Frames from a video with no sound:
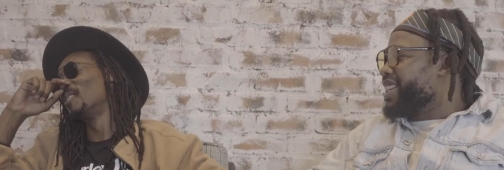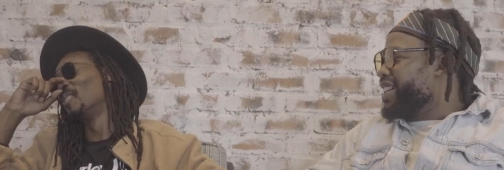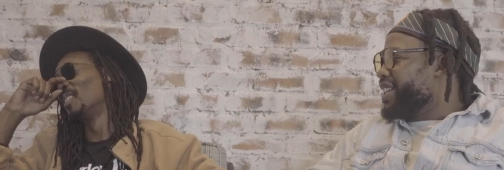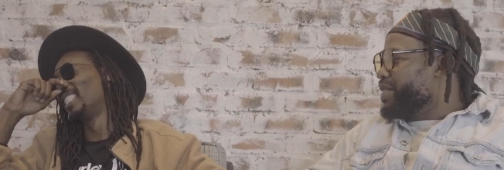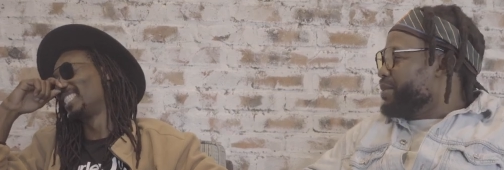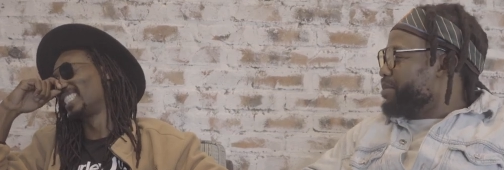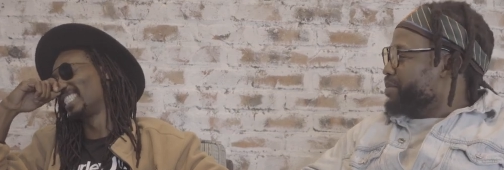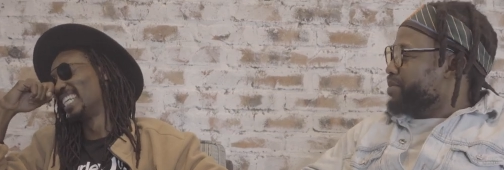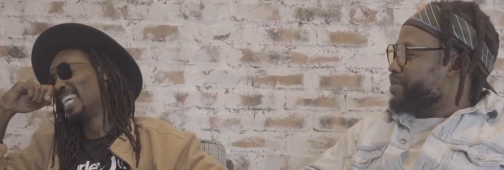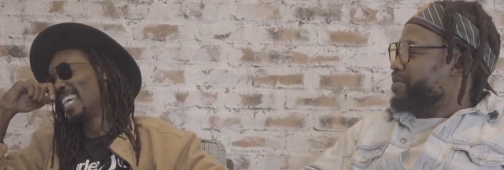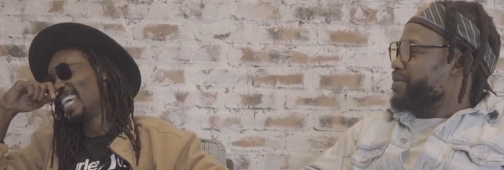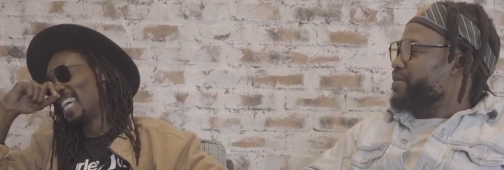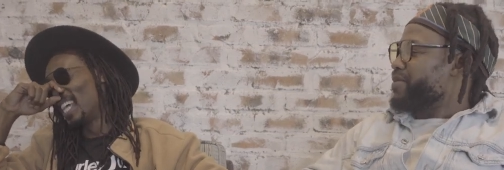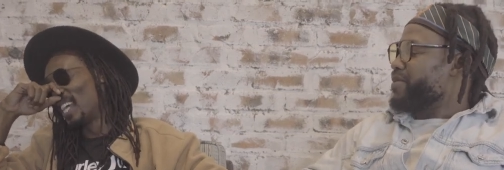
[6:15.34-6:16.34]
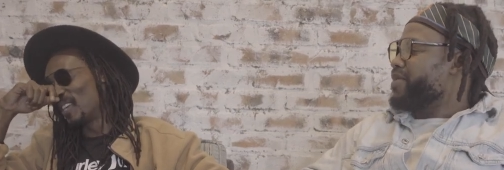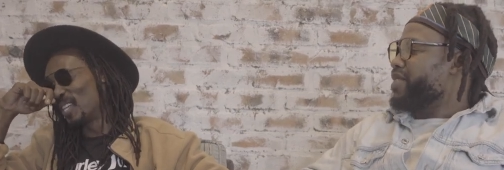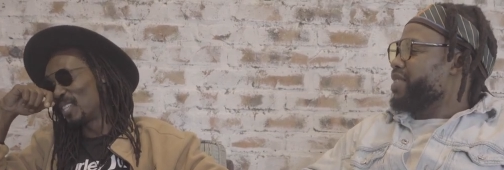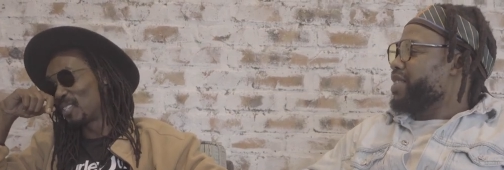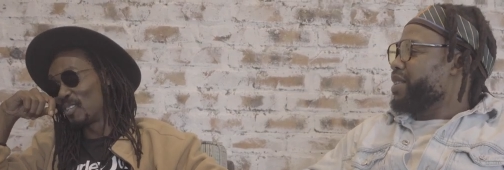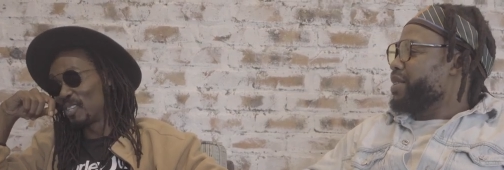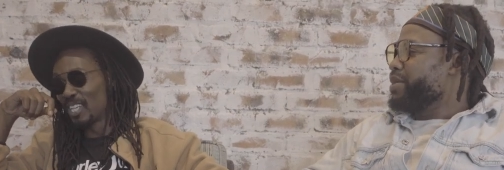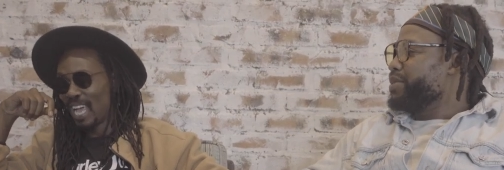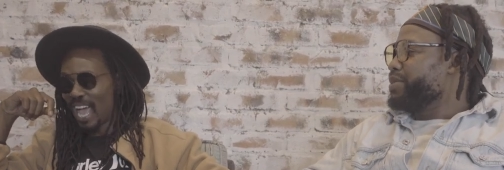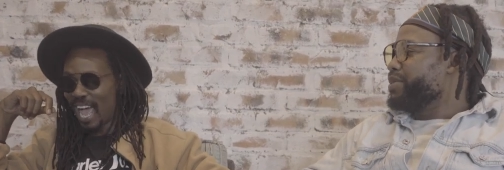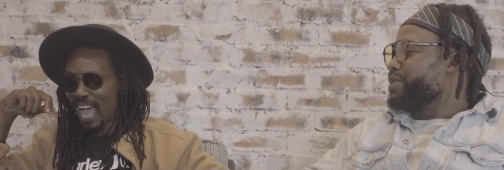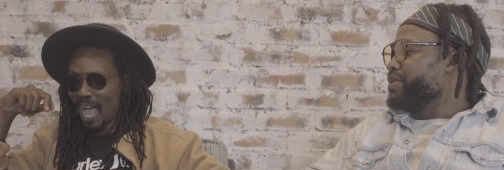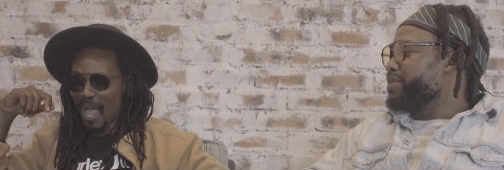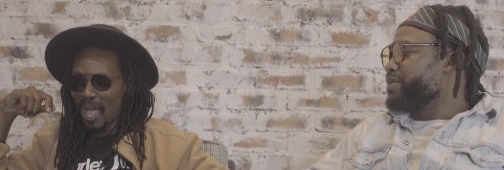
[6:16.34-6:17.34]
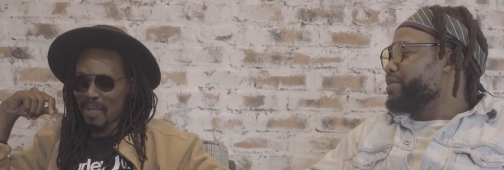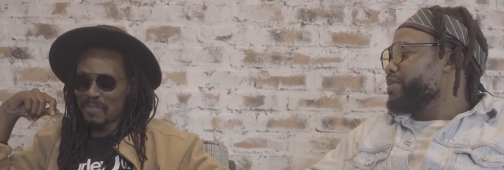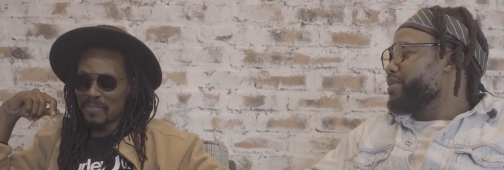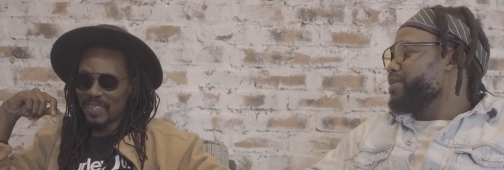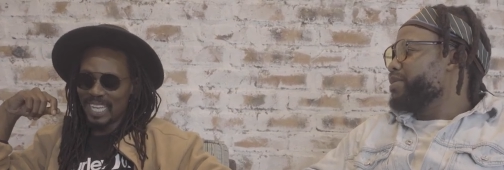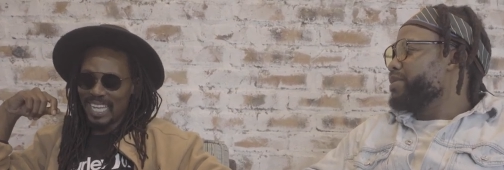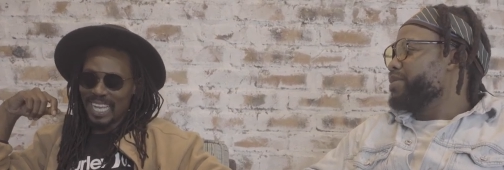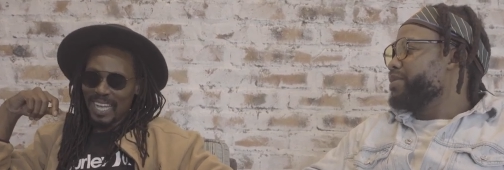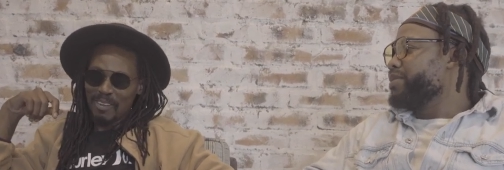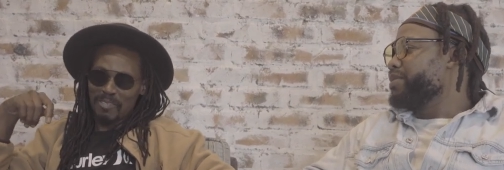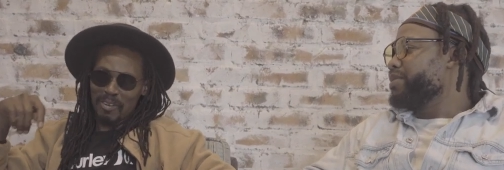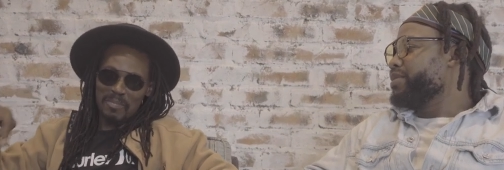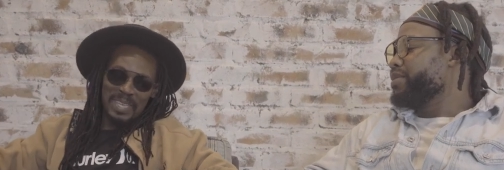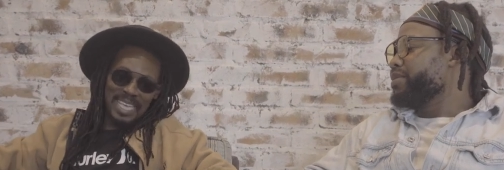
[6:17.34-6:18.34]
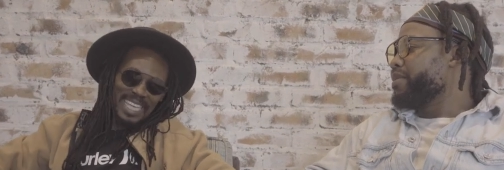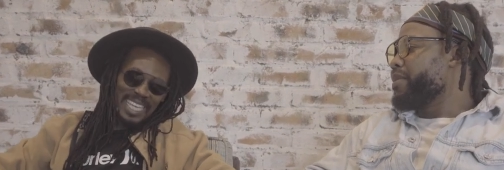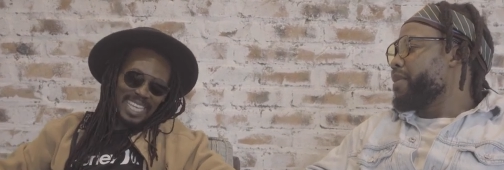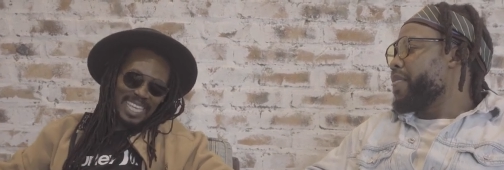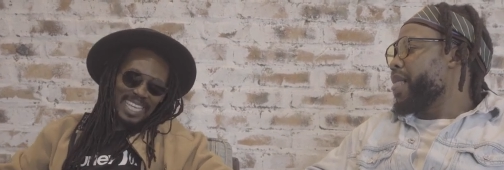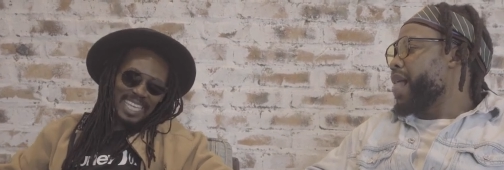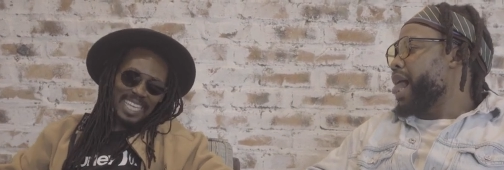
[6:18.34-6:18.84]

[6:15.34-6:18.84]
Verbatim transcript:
Speaker 1: huge. It was huge. Um, for me,